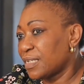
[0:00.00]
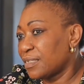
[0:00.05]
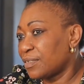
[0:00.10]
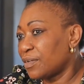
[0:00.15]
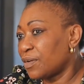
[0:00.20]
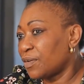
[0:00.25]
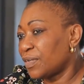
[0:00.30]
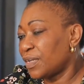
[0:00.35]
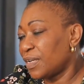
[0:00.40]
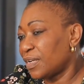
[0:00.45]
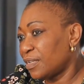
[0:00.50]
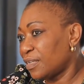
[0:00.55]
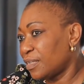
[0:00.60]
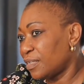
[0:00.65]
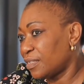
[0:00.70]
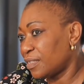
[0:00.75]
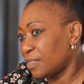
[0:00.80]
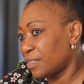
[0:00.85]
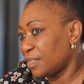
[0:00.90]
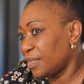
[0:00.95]

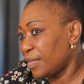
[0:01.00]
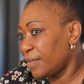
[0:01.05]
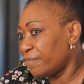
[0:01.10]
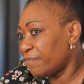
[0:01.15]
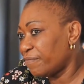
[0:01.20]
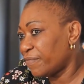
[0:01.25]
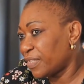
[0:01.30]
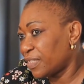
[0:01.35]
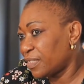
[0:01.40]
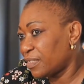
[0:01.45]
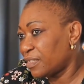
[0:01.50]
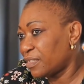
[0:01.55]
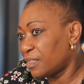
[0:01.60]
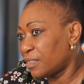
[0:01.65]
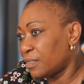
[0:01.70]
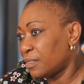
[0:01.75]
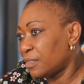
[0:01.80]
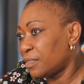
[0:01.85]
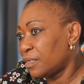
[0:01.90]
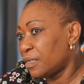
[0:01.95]
toddlers and infants,
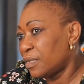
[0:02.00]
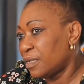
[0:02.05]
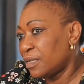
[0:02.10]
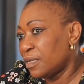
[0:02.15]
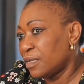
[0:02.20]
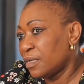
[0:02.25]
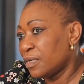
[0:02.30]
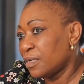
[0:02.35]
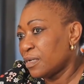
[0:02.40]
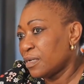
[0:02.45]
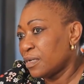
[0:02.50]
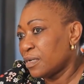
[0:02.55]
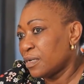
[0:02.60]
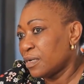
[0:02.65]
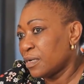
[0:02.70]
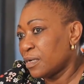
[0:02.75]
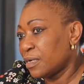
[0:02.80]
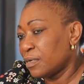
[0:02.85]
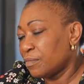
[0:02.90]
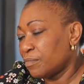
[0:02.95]

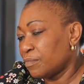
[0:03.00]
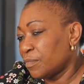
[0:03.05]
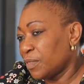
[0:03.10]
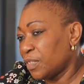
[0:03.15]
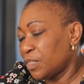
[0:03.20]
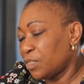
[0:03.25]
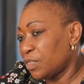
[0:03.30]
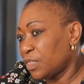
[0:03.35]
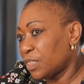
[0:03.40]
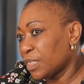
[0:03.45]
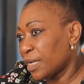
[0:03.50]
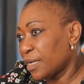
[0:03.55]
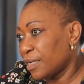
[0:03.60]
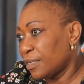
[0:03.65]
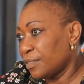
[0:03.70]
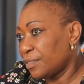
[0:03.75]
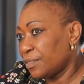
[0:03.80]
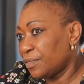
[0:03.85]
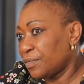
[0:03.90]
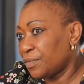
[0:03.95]
and into
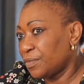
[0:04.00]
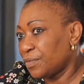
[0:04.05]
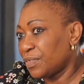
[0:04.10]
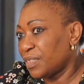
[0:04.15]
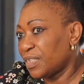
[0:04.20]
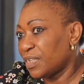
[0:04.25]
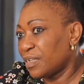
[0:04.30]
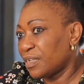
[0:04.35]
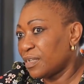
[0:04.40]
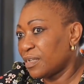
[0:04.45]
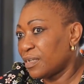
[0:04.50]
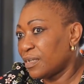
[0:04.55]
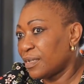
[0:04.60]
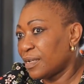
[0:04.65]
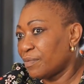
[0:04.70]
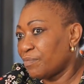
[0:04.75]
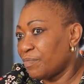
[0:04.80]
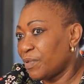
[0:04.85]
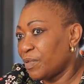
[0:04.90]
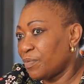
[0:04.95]
childhood
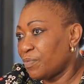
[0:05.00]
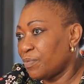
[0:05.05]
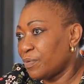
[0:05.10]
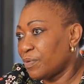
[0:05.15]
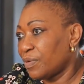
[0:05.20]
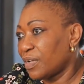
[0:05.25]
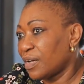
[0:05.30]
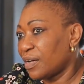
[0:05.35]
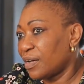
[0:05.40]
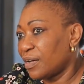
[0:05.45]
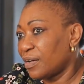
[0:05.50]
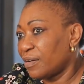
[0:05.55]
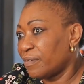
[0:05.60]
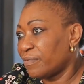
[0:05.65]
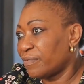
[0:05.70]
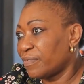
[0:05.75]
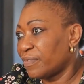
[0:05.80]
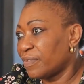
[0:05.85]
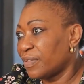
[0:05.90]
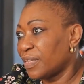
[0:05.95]
that people have,
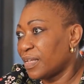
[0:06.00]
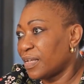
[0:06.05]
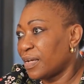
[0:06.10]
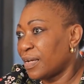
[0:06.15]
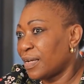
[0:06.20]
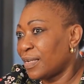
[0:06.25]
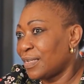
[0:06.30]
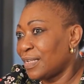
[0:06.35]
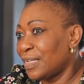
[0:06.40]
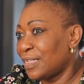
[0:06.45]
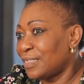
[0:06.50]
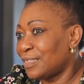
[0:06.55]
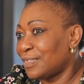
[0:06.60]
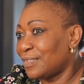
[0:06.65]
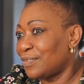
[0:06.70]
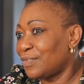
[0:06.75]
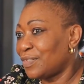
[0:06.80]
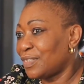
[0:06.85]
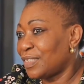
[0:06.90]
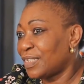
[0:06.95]
and it's
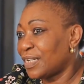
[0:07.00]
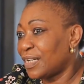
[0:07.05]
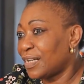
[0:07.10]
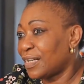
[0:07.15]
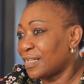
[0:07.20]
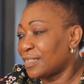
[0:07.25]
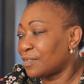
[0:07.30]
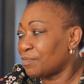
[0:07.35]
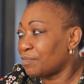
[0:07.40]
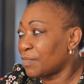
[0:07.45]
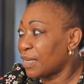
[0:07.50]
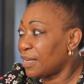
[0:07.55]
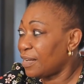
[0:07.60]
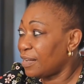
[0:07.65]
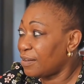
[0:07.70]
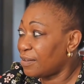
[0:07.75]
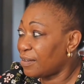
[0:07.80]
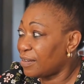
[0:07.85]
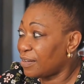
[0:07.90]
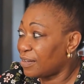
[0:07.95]
treated as
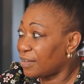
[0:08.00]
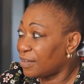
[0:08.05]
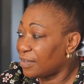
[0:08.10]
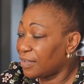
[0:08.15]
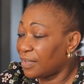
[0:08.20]
malaria.